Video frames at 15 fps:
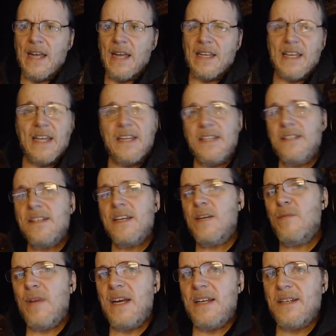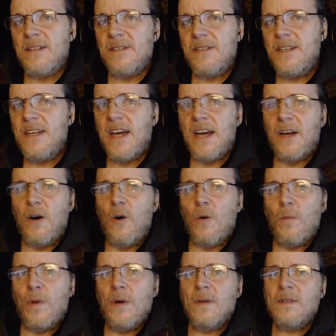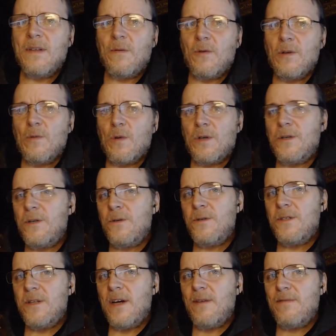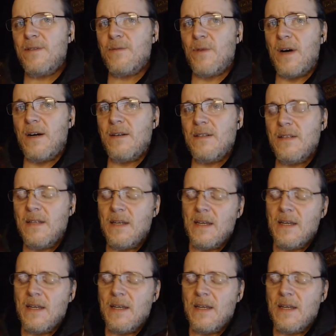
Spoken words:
And get into Command at Sea, I hope. The World War II stuff as well.